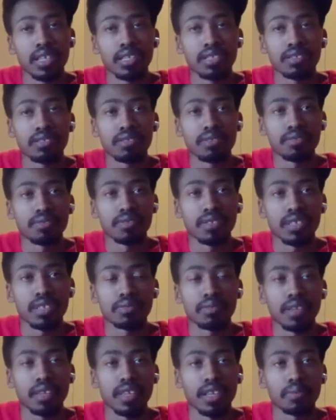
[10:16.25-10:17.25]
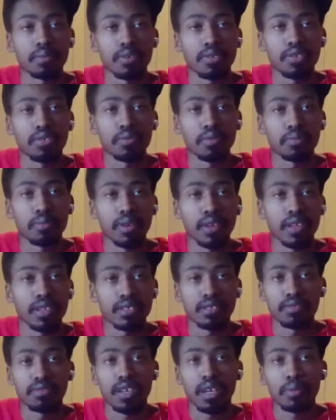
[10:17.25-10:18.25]
So that's what I like about Kobe Bryant.
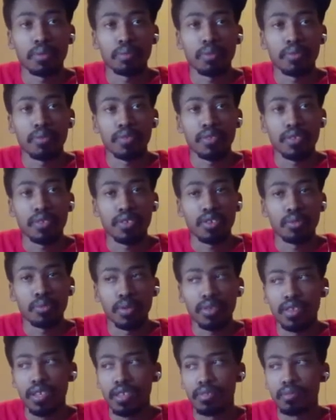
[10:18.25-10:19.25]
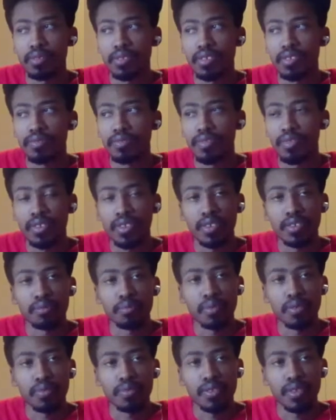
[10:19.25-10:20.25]
So happy birthday to Kobe. I think it was his 40th
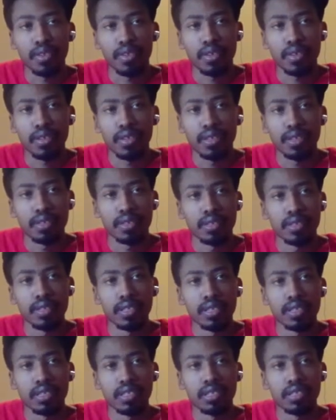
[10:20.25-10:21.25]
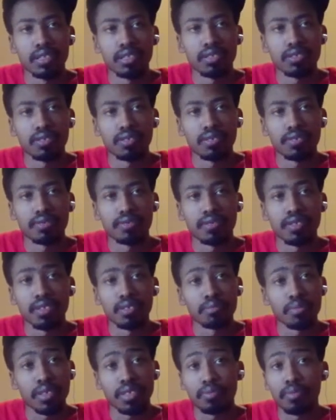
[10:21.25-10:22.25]
birthday. So
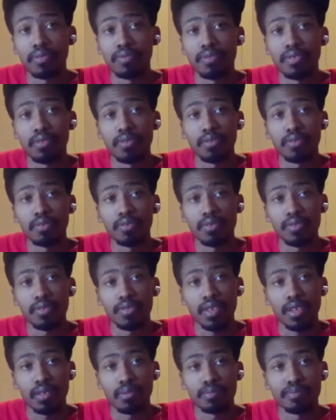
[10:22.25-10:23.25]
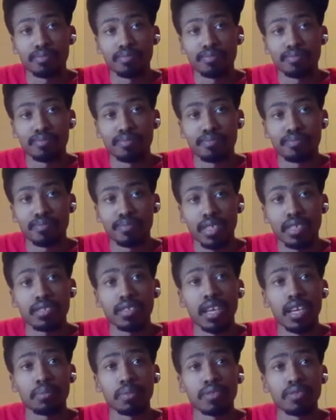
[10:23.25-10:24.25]
makes me feel old because like I
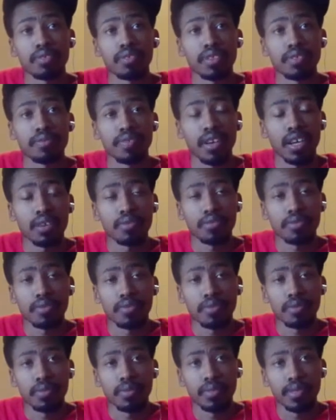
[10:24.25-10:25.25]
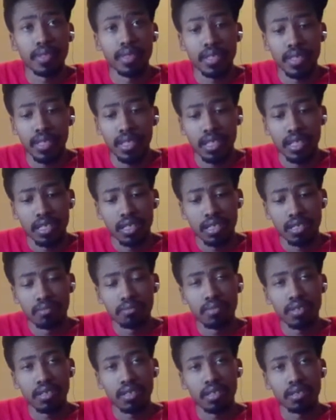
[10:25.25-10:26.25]
said, I'll be 35 soon.
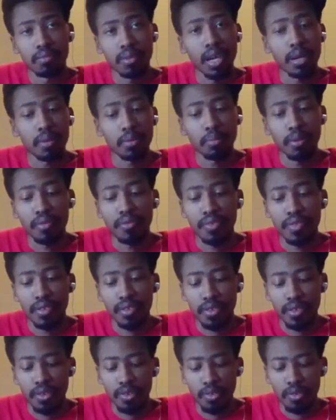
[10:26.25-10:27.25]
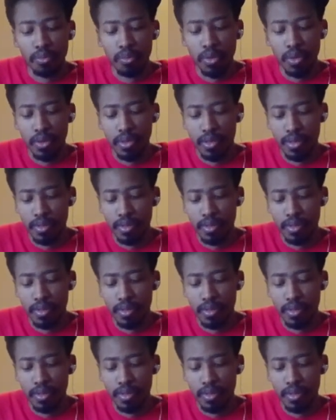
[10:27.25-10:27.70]
But happy birthday to Kobe.